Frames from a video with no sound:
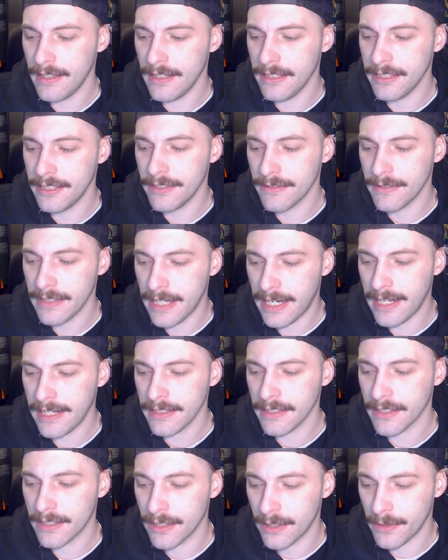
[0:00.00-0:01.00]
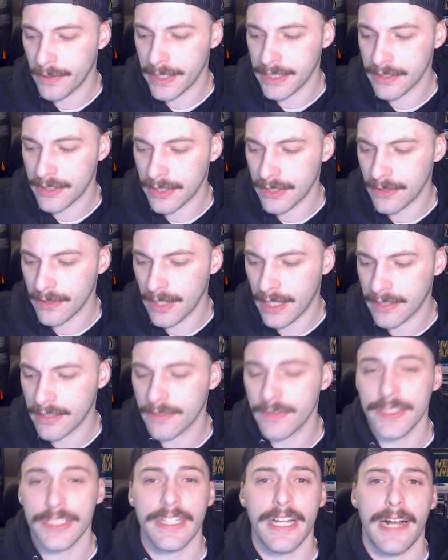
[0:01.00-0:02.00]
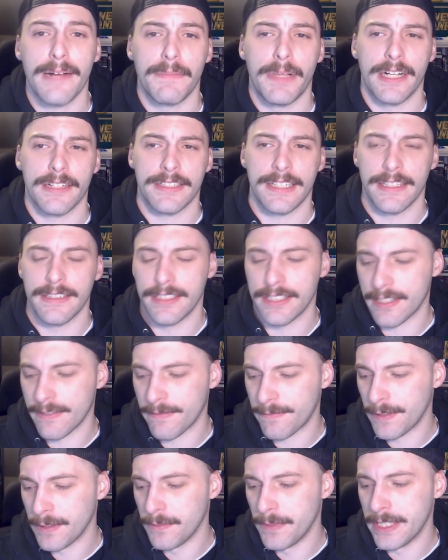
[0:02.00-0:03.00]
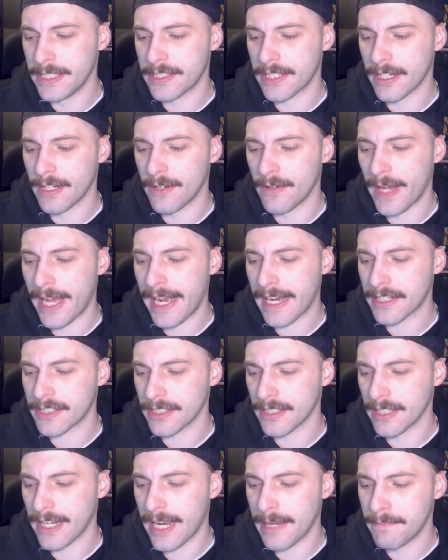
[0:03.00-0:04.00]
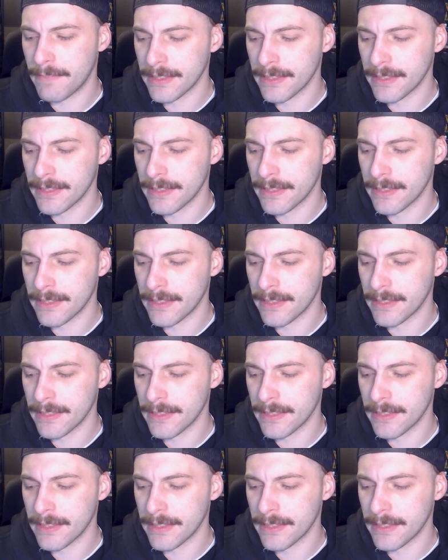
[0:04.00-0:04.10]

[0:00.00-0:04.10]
You're not going to. Chris Knobloch said this a few weeks ago, actually. I